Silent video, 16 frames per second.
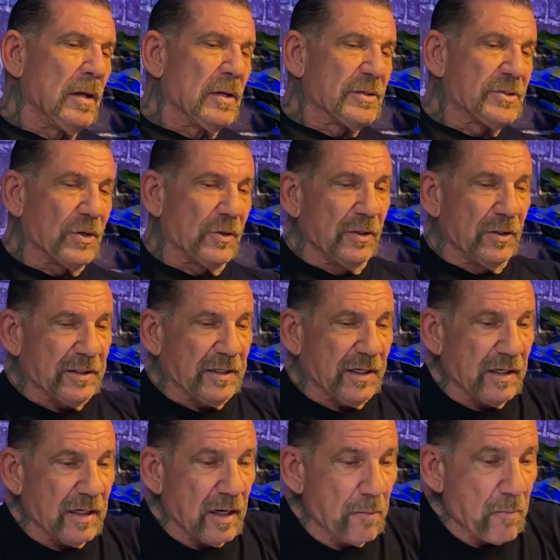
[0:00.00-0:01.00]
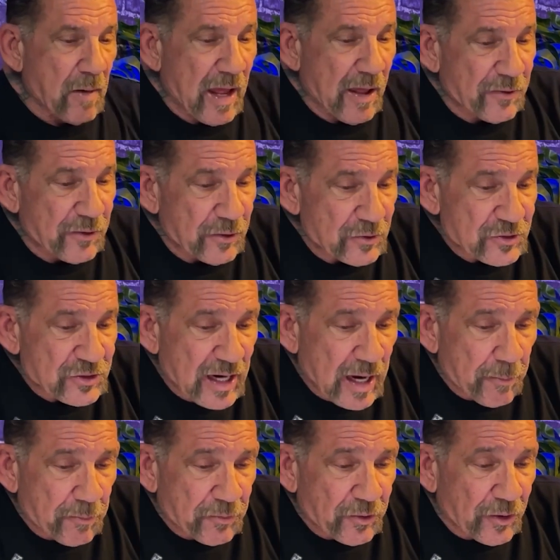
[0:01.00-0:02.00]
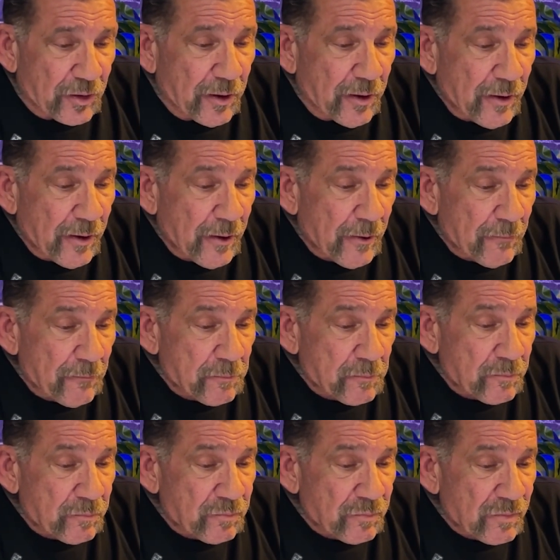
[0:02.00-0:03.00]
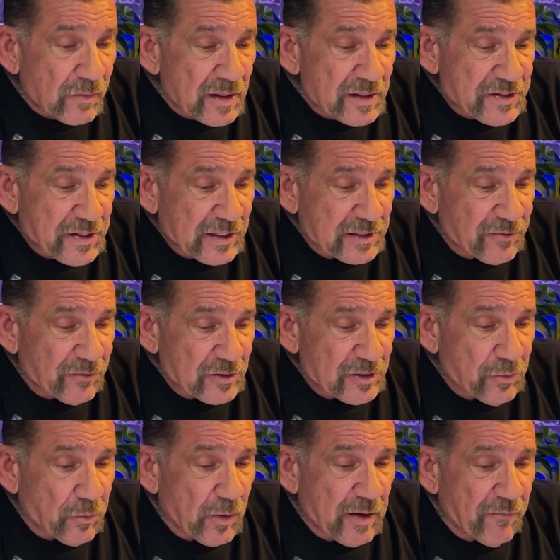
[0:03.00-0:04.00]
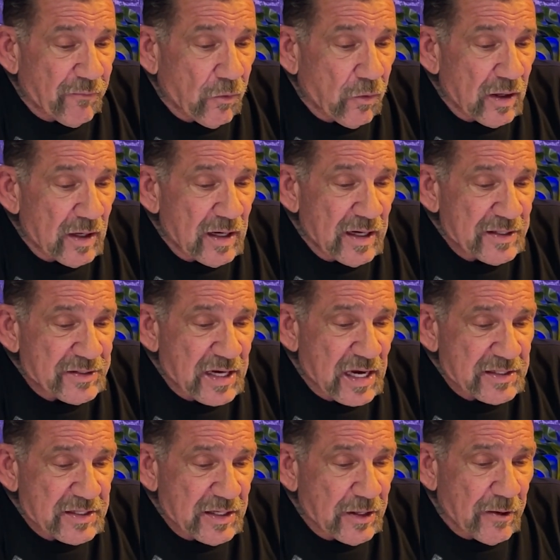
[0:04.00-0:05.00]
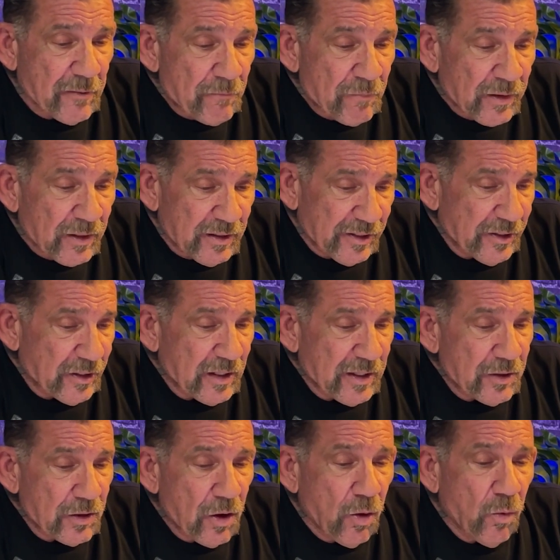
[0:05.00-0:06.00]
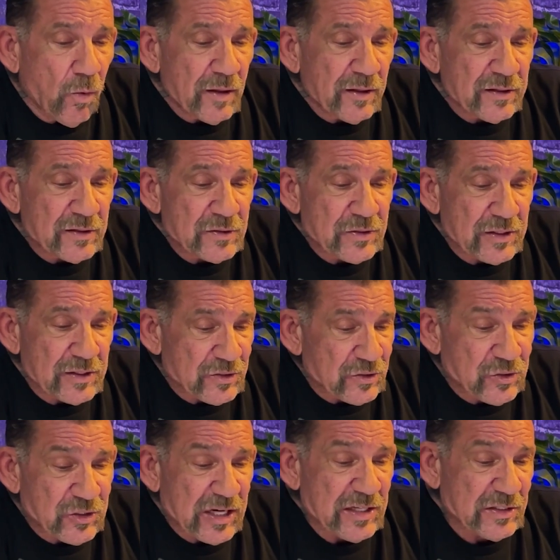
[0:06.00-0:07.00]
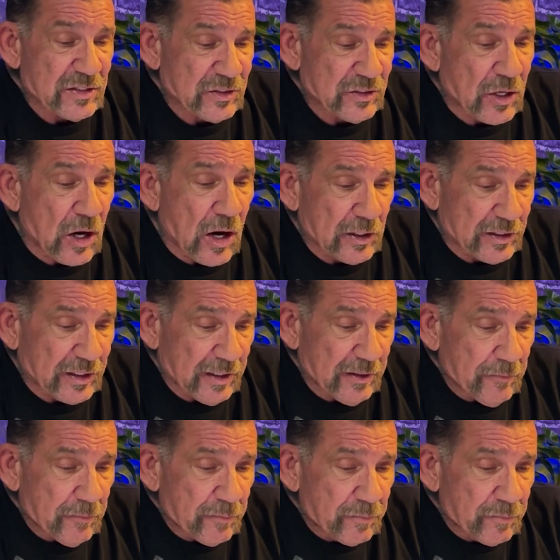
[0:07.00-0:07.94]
So looking at Matthew chapter 6 verse 24, it says here, clearly no one can, this is Jesus talking,